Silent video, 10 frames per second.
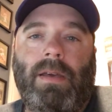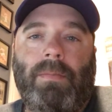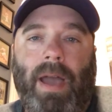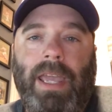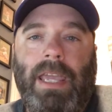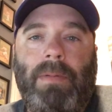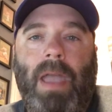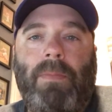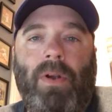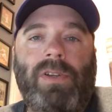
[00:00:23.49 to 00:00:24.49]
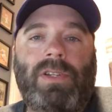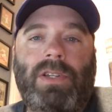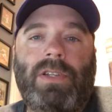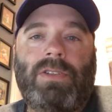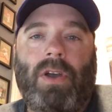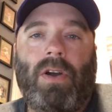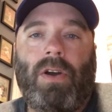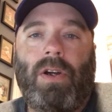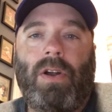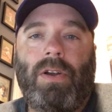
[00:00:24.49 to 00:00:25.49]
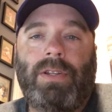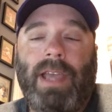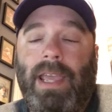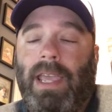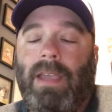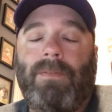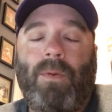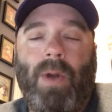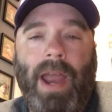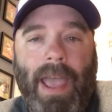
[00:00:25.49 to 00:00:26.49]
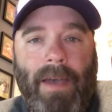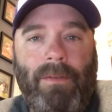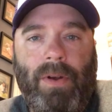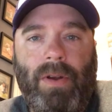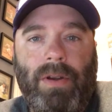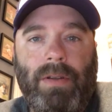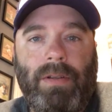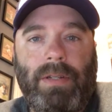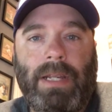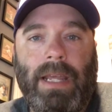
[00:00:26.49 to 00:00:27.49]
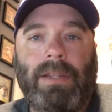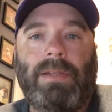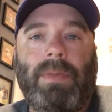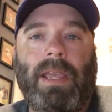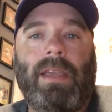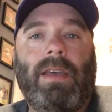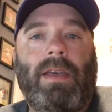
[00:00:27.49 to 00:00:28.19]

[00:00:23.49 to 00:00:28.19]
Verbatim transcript: my eBay purchases are taking forever to get to me.